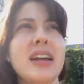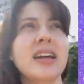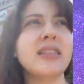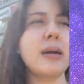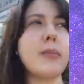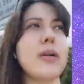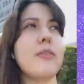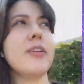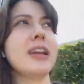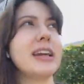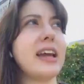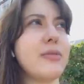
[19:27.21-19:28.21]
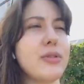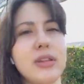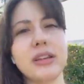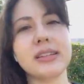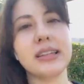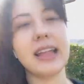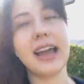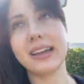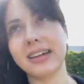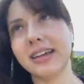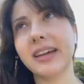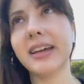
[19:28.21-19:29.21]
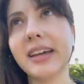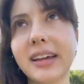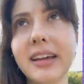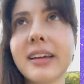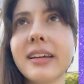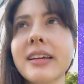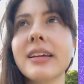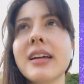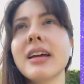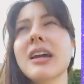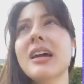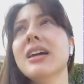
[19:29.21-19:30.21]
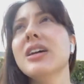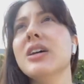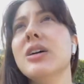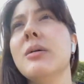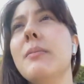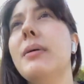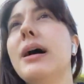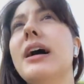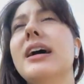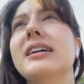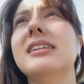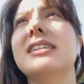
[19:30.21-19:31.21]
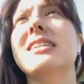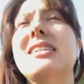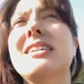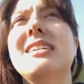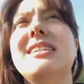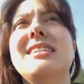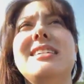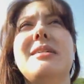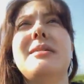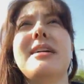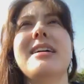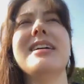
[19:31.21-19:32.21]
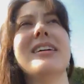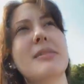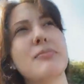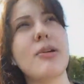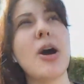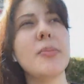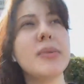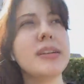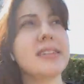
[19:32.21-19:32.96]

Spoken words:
they may feel like everything is lacking. But the problem